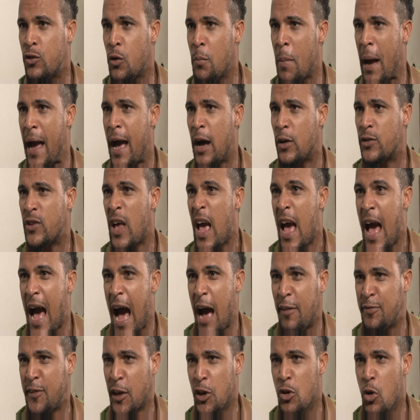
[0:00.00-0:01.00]
into my house
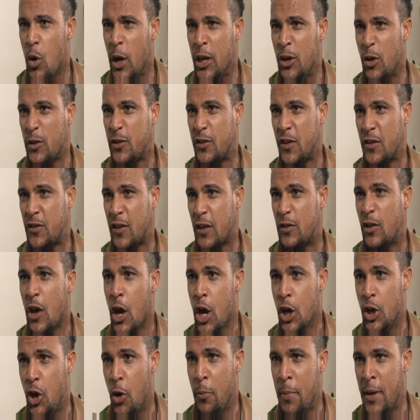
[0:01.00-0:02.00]
after you and your sisters
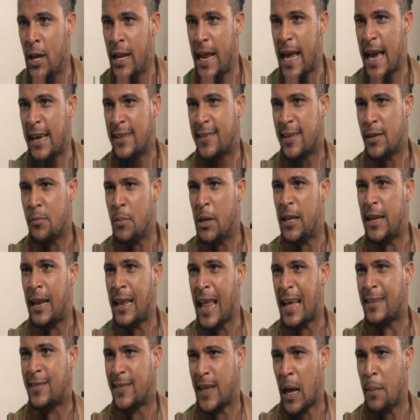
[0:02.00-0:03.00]
humiliated me
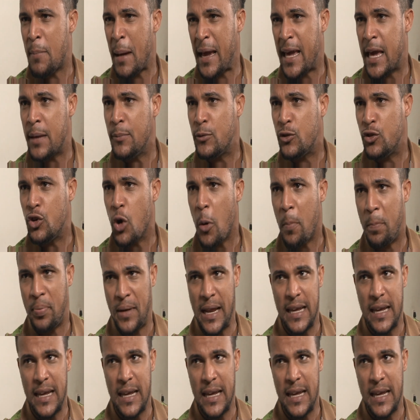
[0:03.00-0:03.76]
the last time I came to your